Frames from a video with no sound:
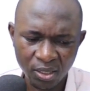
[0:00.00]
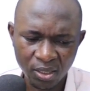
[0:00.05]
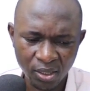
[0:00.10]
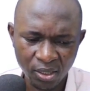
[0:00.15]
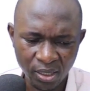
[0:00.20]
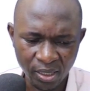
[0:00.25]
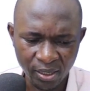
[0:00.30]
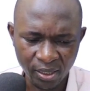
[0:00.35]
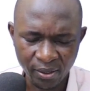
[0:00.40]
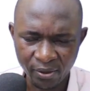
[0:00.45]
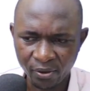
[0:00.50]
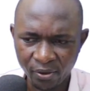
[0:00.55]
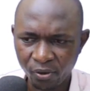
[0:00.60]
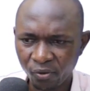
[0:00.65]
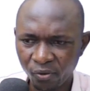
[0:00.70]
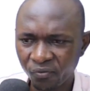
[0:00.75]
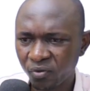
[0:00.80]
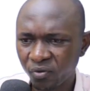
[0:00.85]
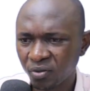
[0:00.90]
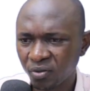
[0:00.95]

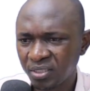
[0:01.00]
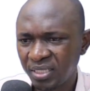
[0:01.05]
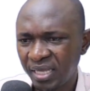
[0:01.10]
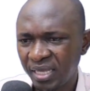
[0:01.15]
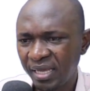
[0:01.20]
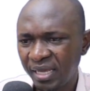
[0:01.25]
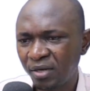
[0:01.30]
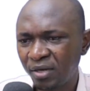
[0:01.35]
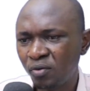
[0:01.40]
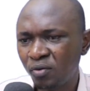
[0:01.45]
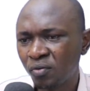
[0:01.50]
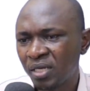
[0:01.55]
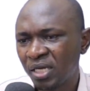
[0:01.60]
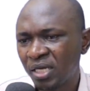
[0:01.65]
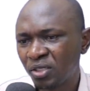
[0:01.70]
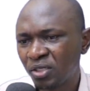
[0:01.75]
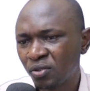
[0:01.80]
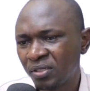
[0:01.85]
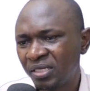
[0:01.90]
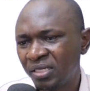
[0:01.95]
of course the
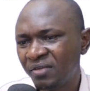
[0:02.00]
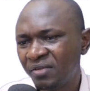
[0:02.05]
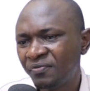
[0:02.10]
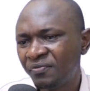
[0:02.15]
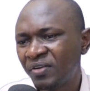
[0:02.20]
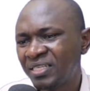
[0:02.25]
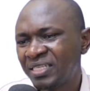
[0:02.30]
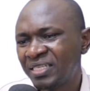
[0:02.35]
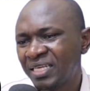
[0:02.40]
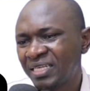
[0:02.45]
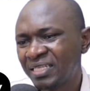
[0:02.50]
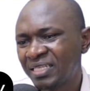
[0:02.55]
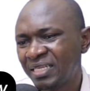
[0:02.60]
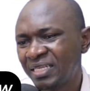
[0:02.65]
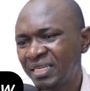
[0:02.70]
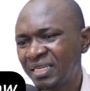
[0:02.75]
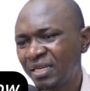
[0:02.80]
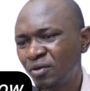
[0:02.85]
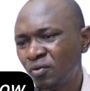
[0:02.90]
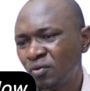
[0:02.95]
differences
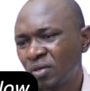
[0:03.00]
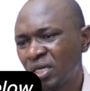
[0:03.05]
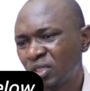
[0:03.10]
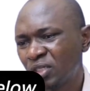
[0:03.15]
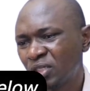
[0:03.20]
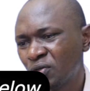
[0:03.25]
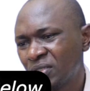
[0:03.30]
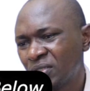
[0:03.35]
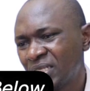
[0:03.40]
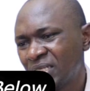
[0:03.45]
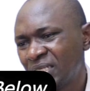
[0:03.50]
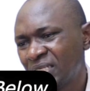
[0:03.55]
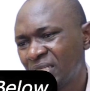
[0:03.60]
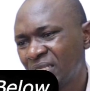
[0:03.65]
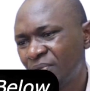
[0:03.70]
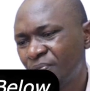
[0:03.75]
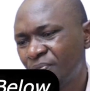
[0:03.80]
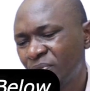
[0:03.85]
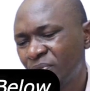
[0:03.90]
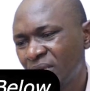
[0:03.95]
in education
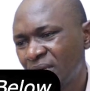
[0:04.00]
system,